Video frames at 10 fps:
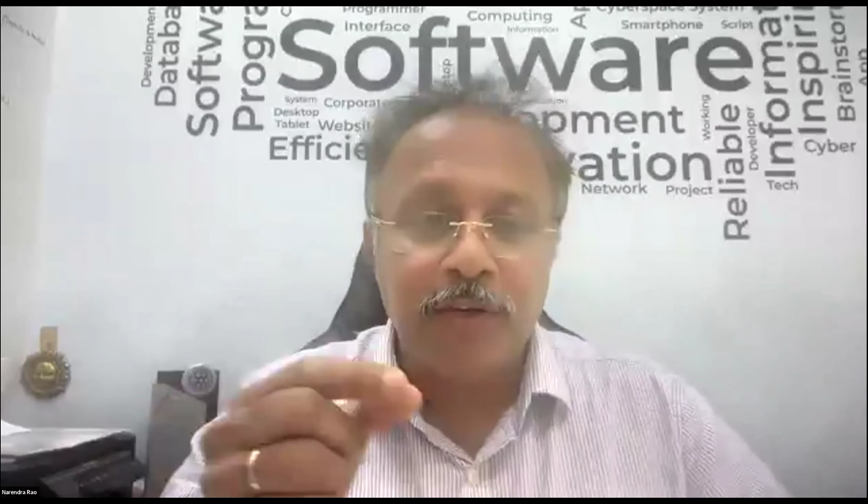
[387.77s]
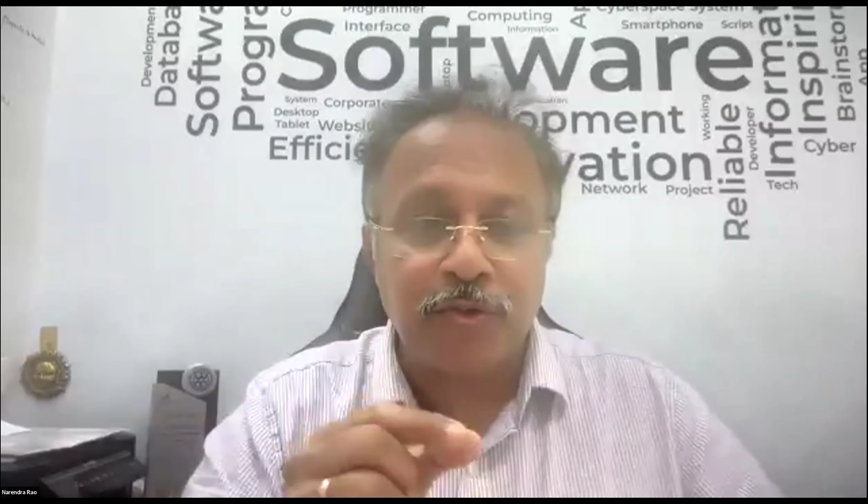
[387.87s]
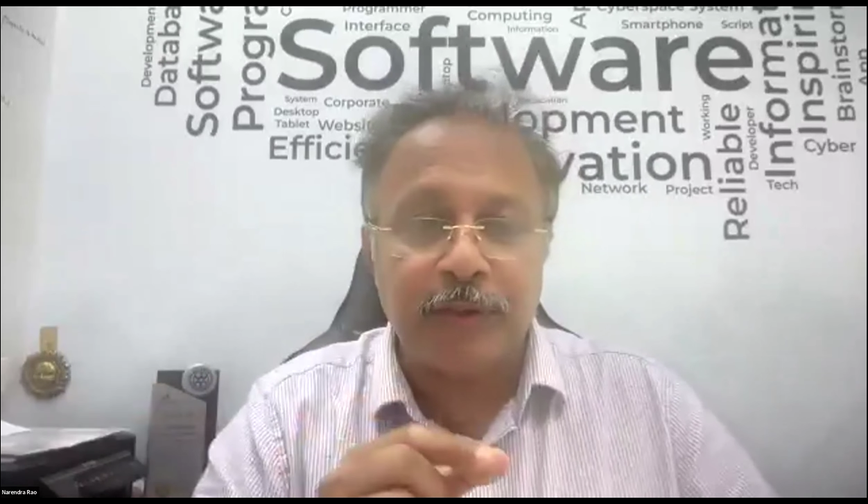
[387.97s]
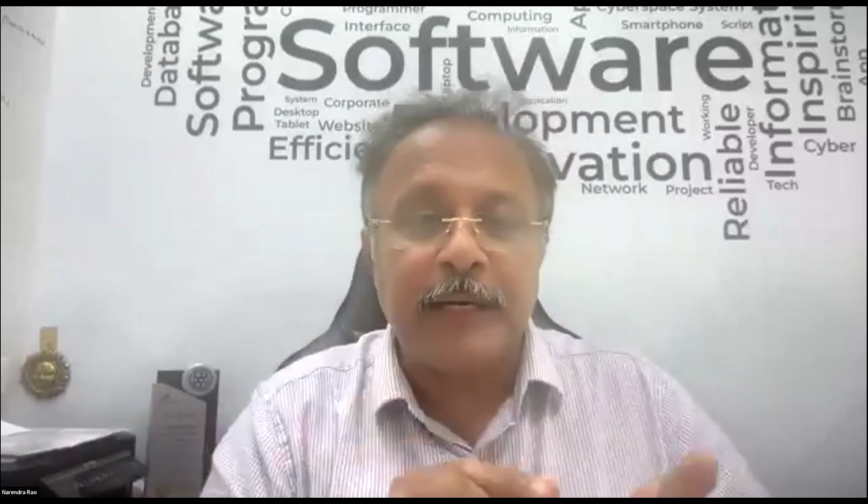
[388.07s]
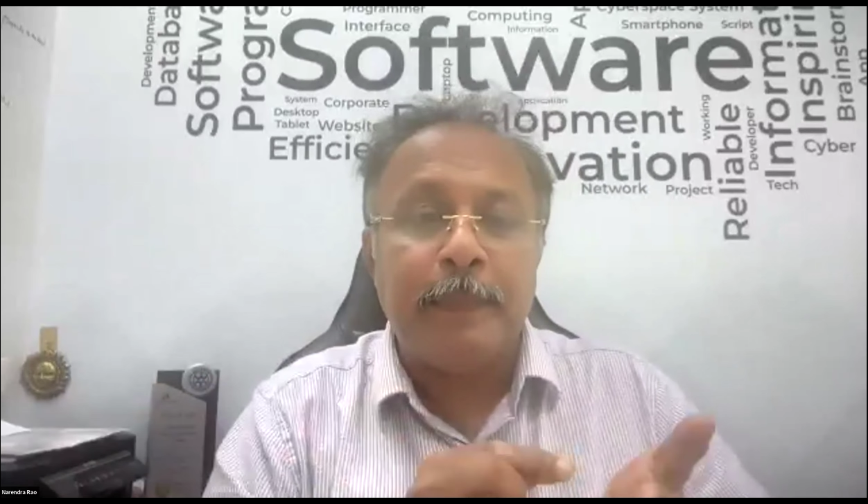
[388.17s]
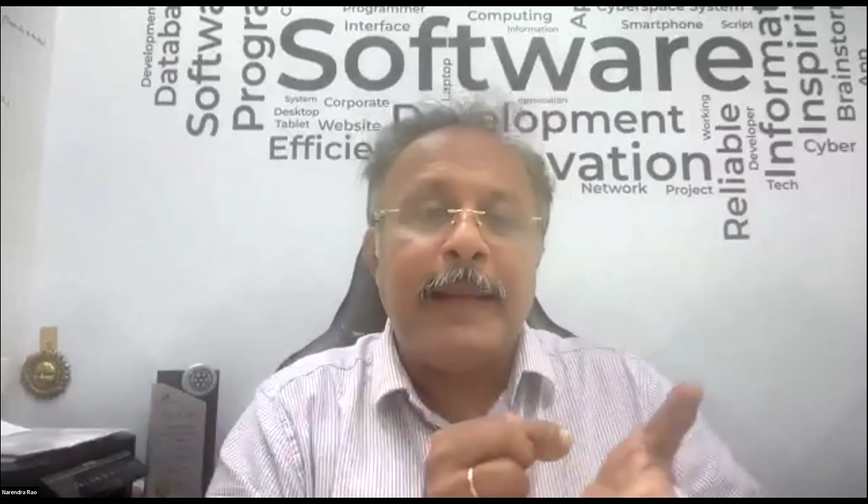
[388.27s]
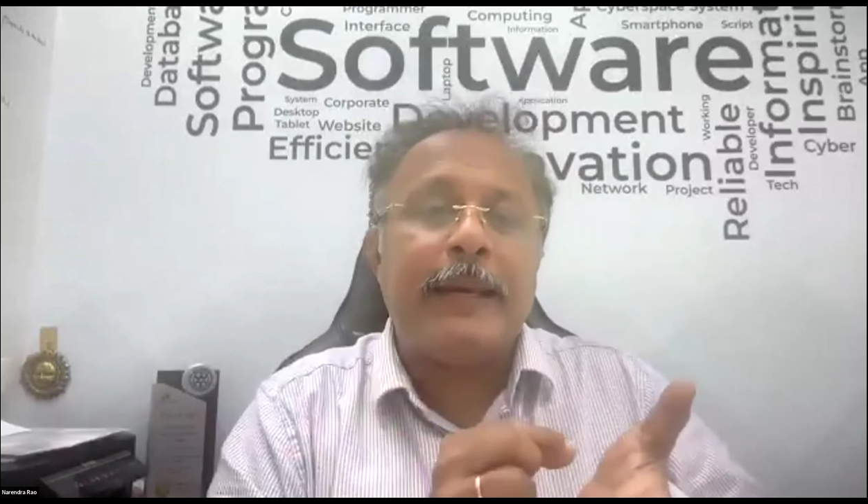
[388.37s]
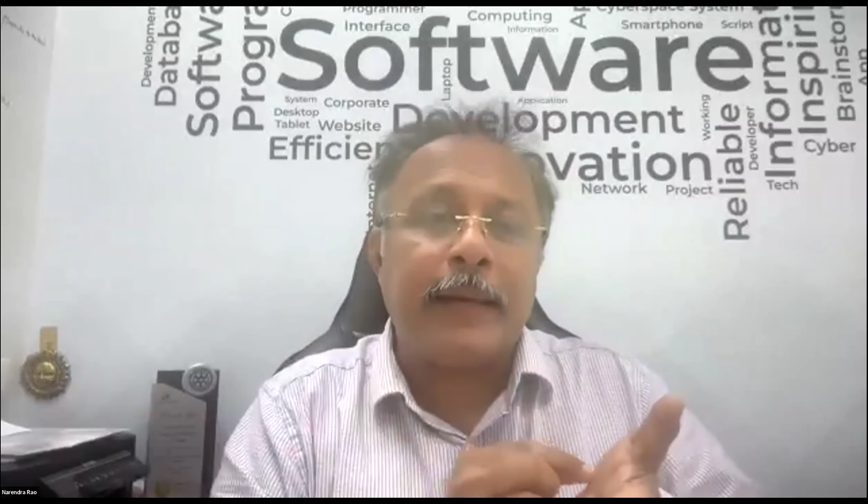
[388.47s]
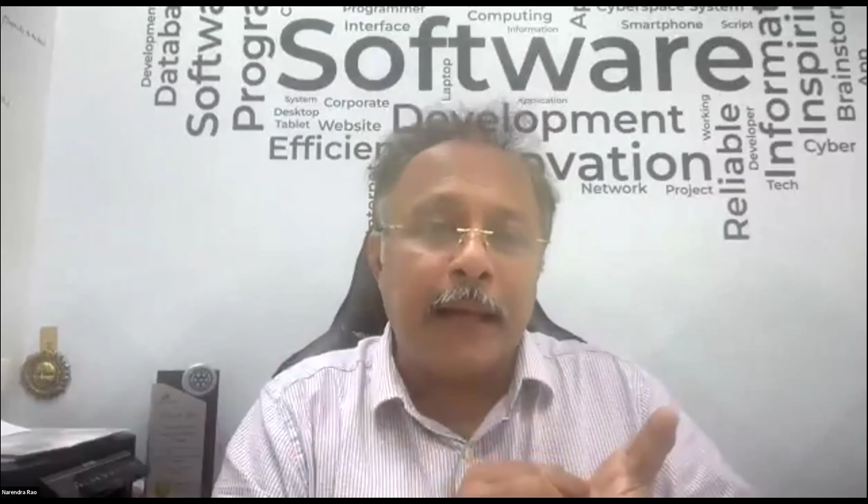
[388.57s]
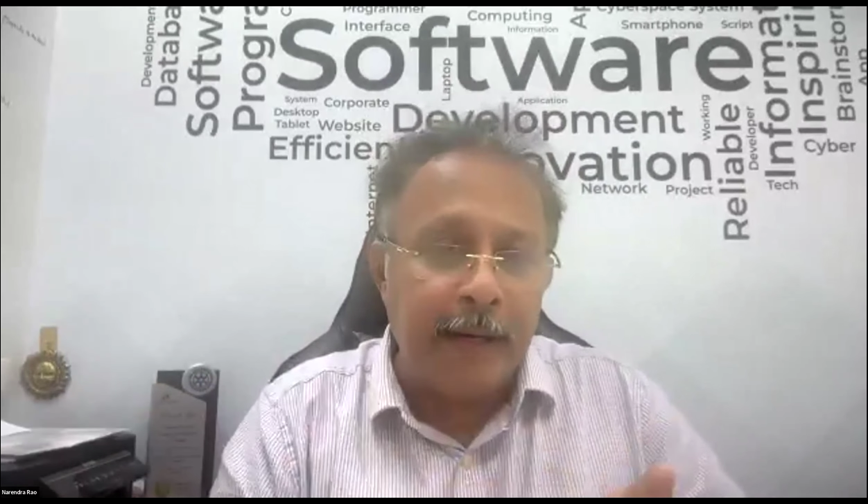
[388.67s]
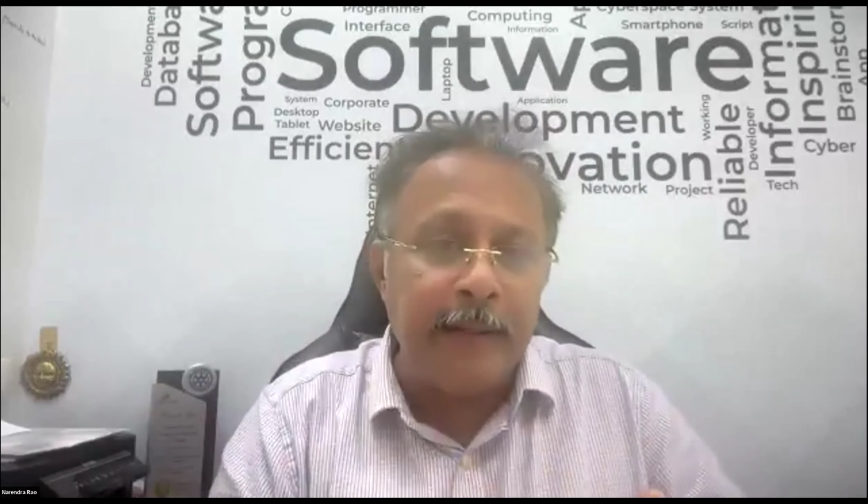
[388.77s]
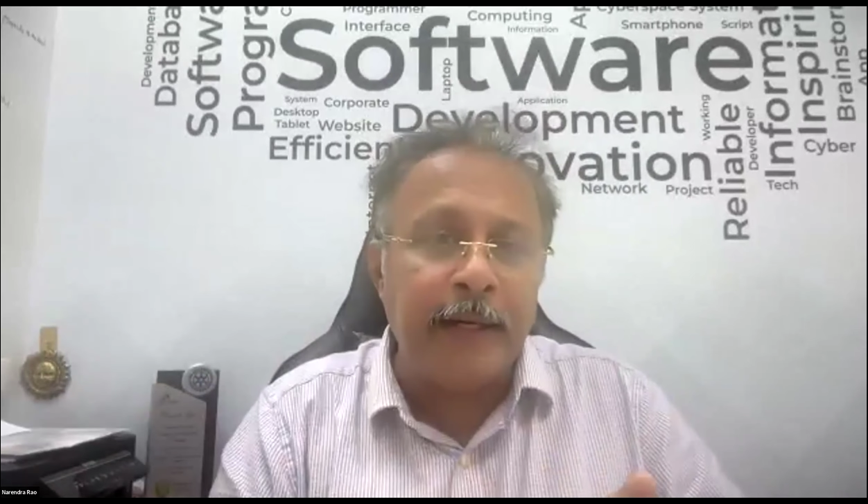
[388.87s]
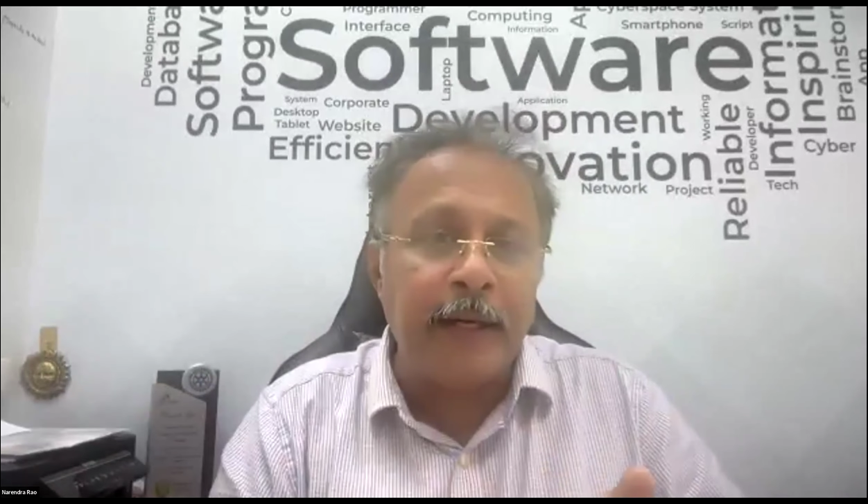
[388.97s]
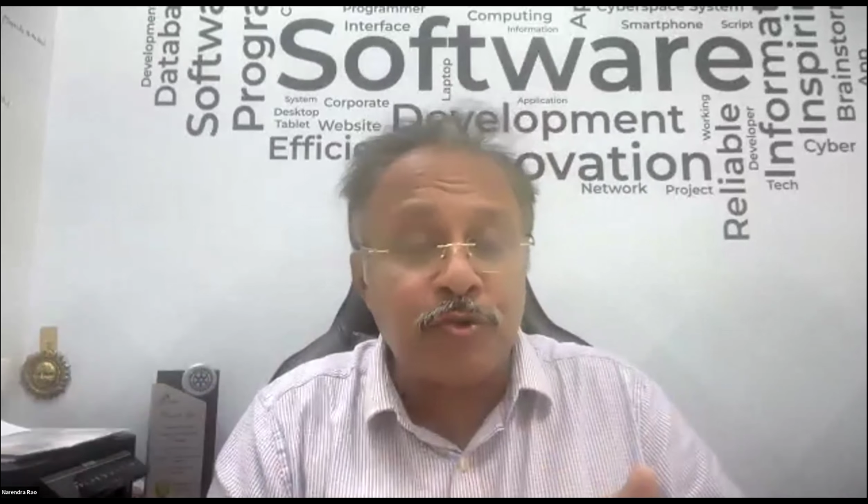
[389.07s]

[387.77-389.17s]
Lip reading: so that my calendar